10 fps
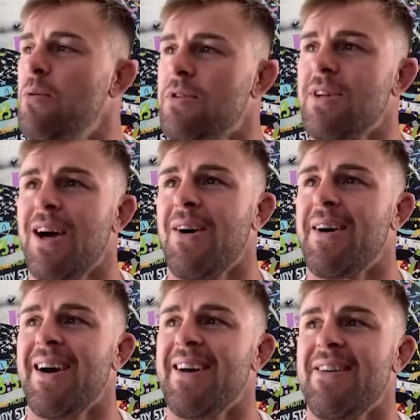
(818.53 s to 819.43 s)
We'll see
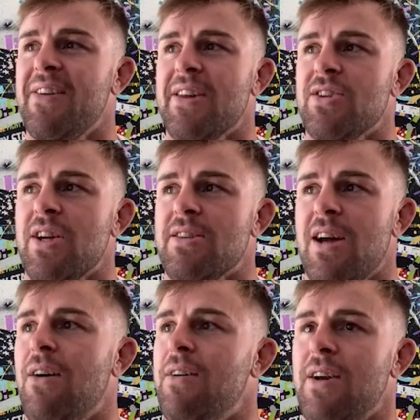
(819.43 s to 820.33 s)
how everything
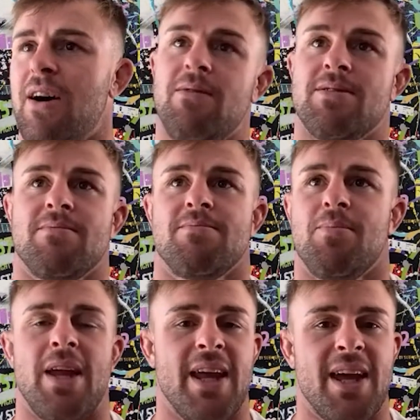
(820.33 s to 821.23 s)
shakes out. You know, I was
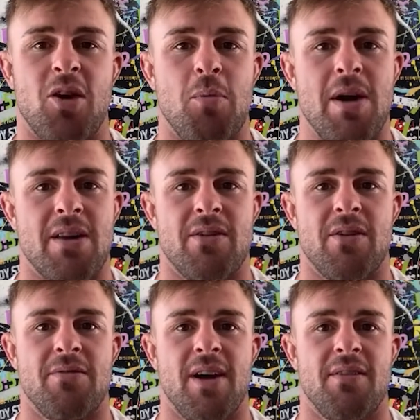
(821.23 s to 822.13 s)
planning on going back to
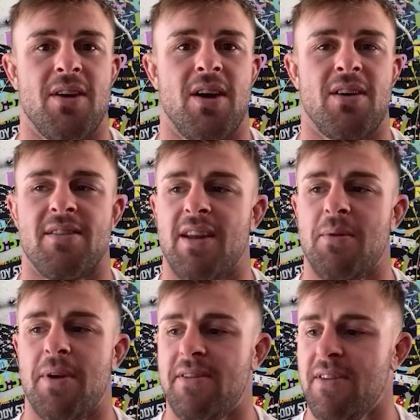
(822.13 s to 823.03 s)
35 in August
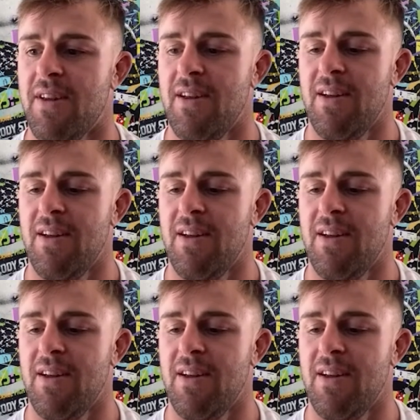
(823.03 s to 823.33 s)
anyways.